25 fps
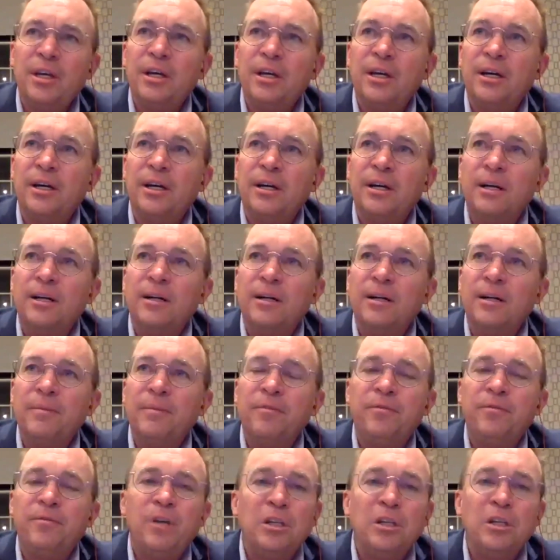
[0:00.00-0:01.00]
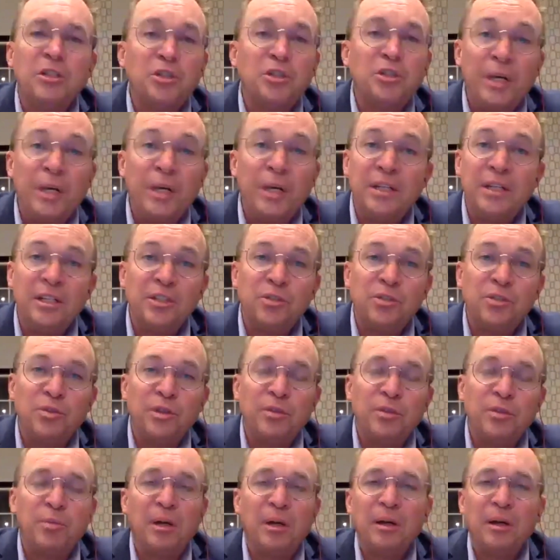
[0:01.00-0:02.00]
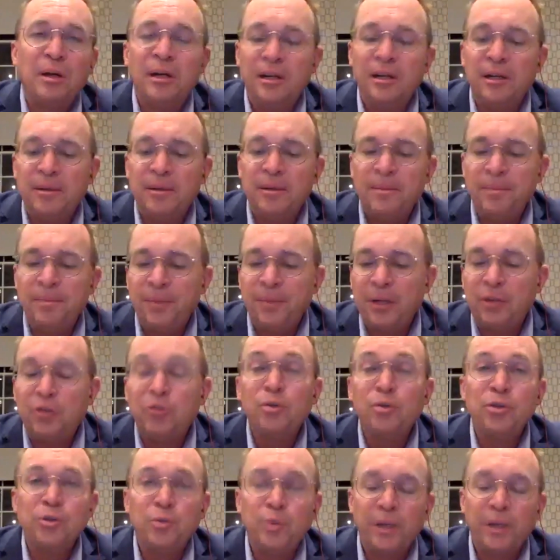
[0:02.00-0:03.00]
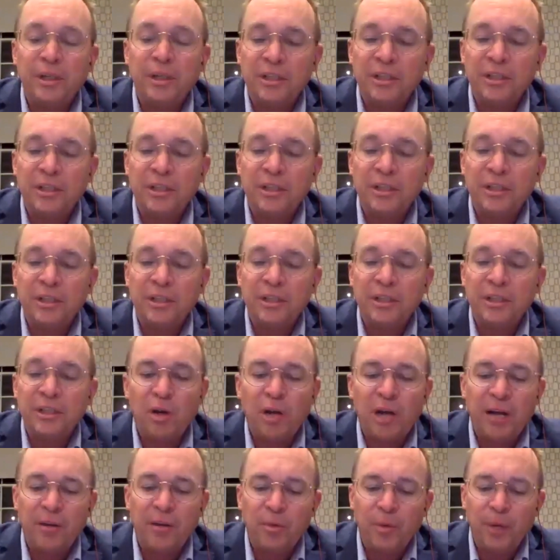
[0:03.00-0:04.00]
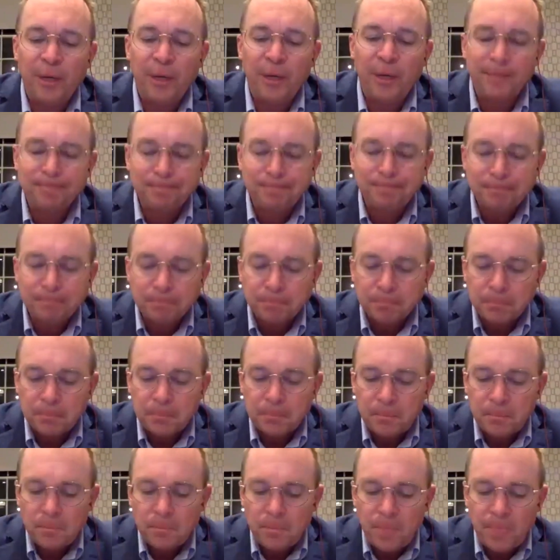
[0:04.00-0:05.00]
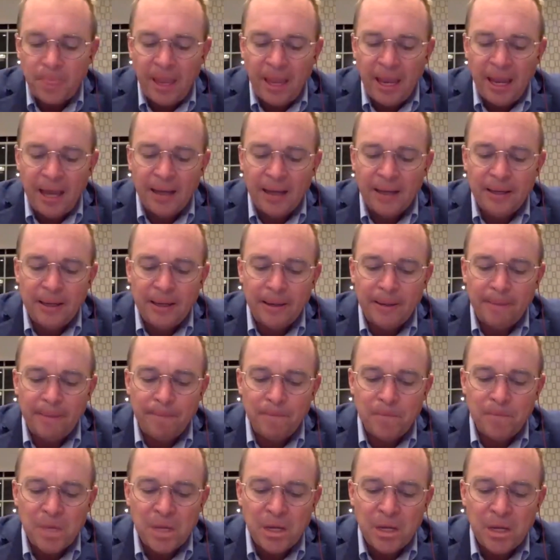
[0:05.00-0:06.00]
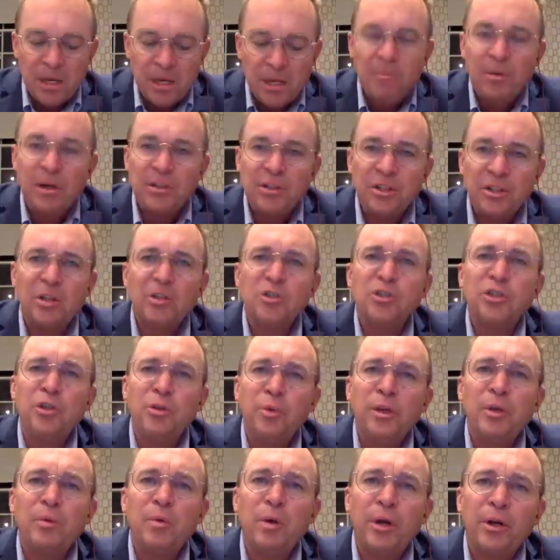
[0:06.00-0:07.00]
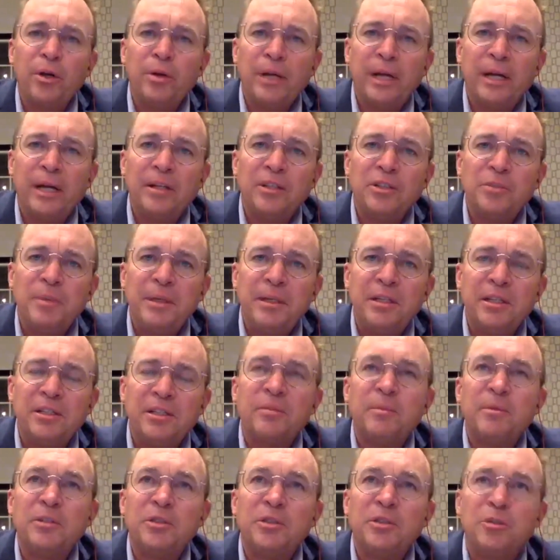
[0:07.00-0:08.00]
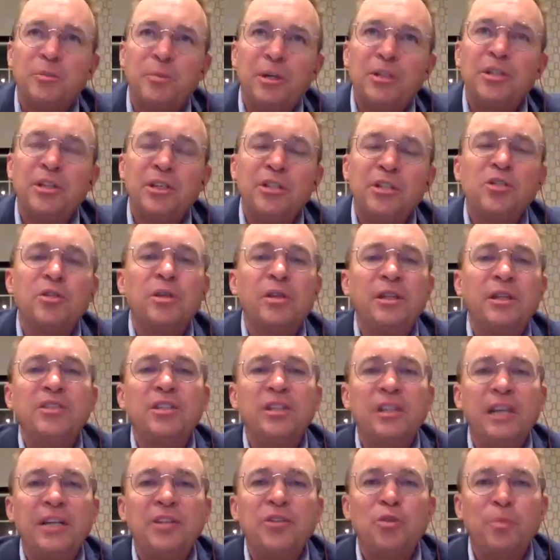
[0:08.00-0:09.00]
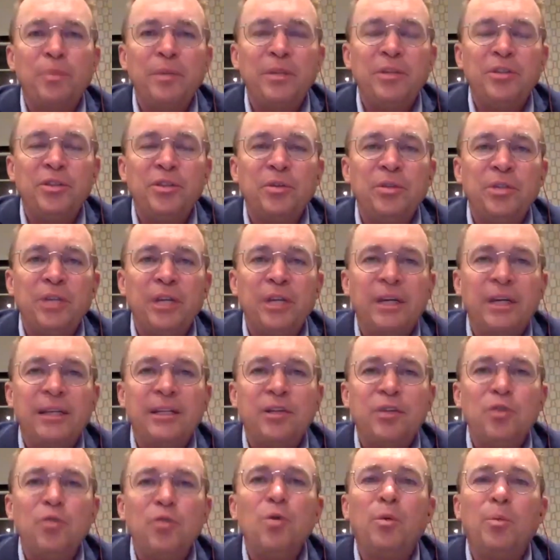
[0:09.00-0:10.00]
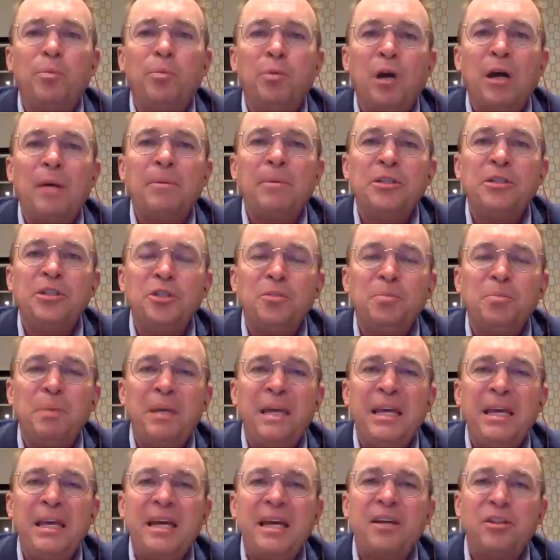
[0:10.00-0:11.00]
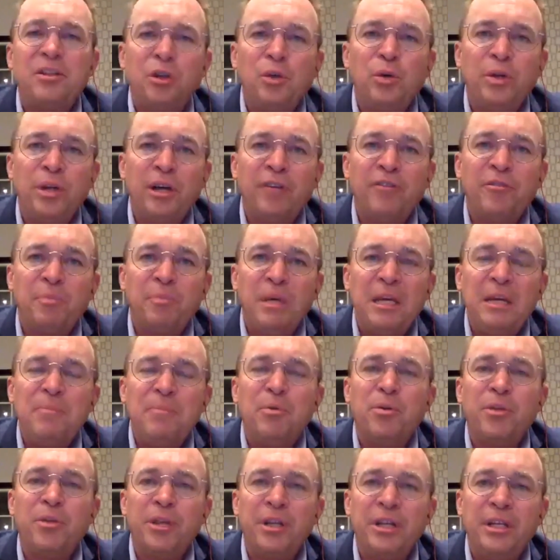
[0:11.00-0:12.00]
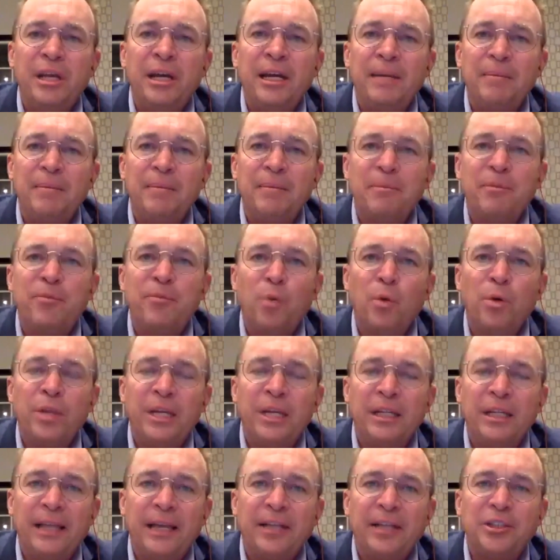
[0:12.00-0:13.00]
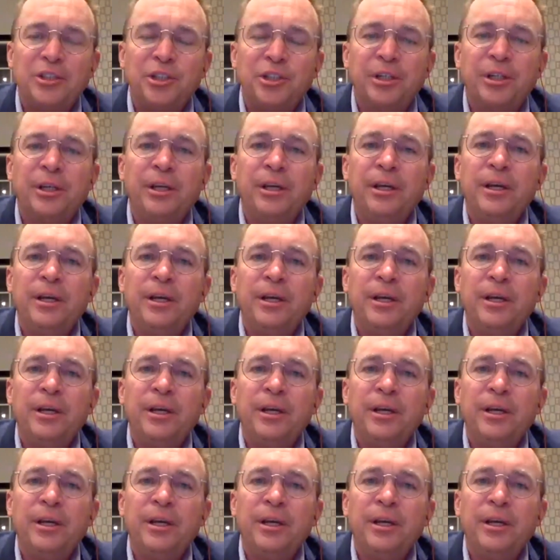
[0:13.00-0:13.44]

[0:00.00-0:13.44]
Um, a swing district, um, a true swing district, could have gone either way. And um, president goes, do you really want to go down and speak to this? And Mr. President, this, this election will be so tight that you will probably speak to enough people the night before the election